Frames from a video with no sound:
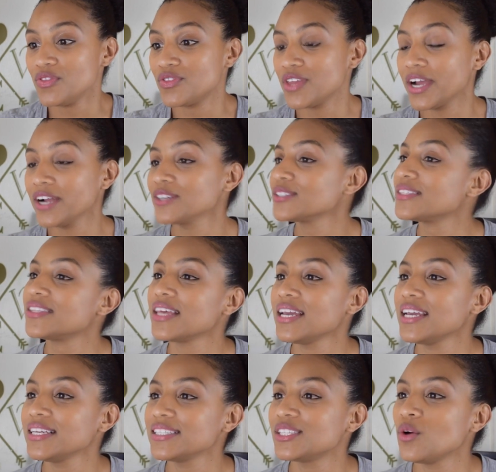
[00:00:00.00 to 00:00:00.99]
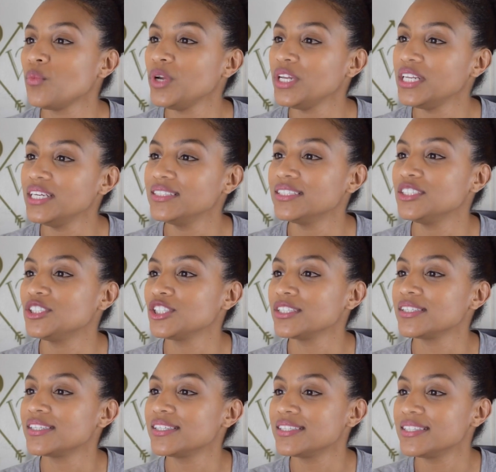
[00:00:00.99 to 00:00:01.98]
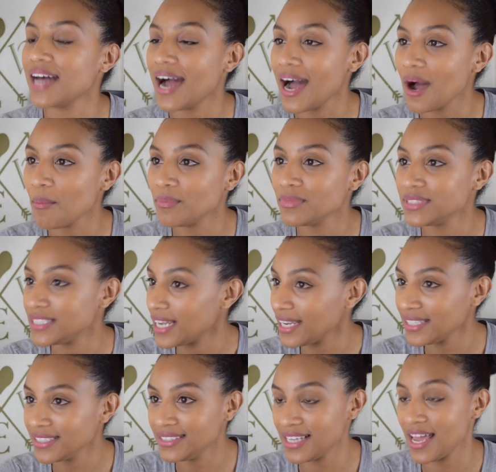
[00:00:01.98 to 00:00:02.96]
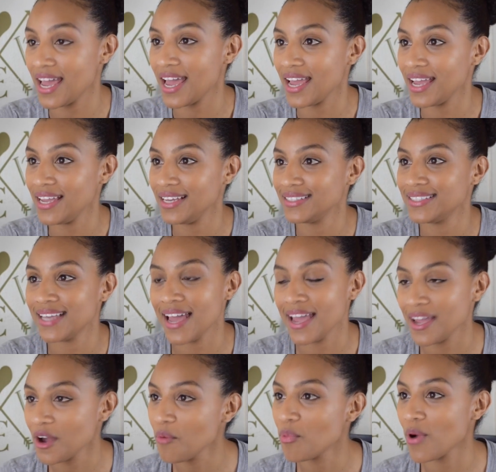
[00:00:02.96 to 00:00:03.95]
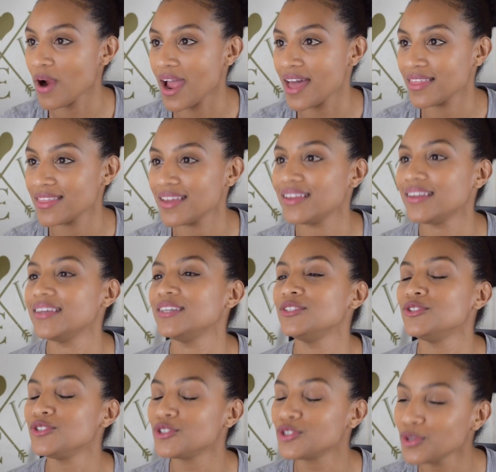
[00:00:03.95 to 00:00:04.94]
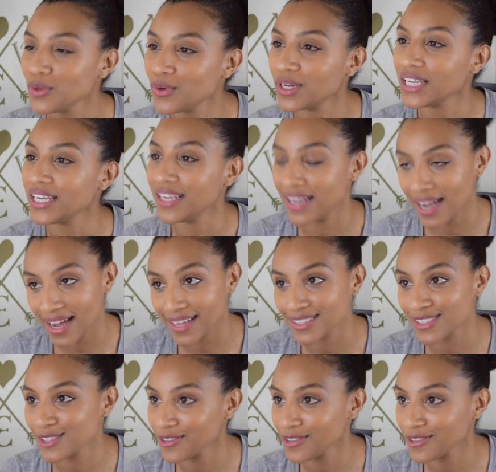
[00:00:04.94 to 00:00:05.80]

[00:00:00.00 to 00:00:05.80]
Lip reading: there's things that we need to just stop day to day, take a breath, and enjoy God's